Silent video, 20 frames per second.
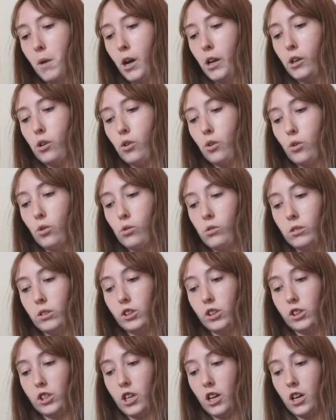Michael
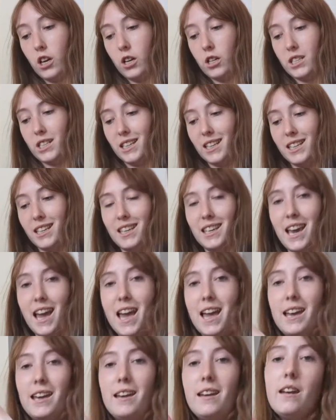skirt,
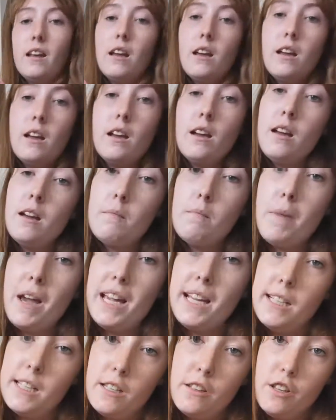again
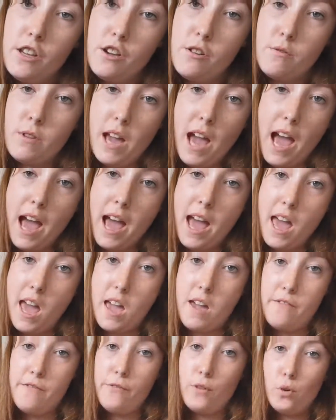made in the
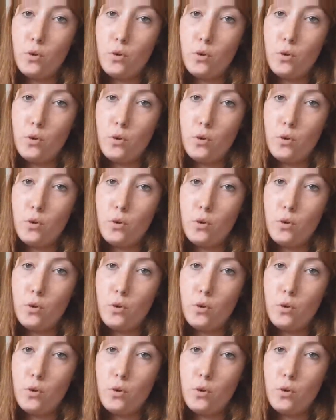UK,